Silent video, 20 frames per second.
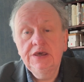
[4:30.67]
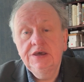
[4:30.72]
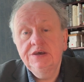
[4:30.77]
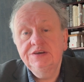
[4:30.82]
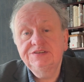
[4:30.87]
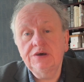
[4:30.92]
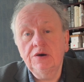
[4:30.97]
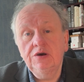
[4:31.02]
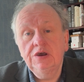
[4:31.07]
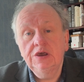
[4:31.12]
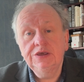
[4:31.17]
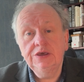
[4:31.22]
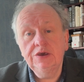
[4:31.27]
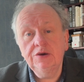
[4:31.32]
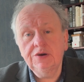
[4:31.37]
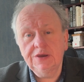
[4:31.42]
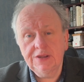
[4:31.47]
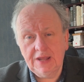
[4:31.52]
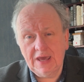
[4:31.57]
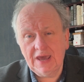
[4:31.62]
So you
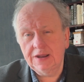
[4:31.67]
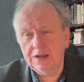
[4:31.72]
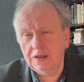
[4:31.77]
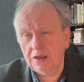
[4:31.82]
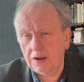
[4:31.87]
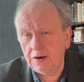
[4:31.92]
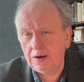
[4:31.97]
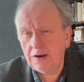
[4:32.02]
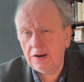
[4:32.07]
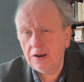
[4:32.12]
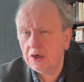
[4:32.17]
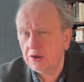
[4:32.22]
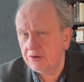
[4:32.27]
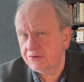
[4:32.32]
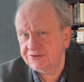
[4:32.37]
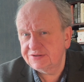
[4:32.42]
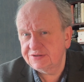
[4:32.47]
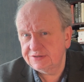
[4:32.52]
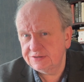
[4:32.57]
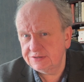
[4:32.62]
can add a
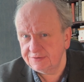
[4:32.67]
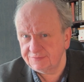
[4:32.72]
lot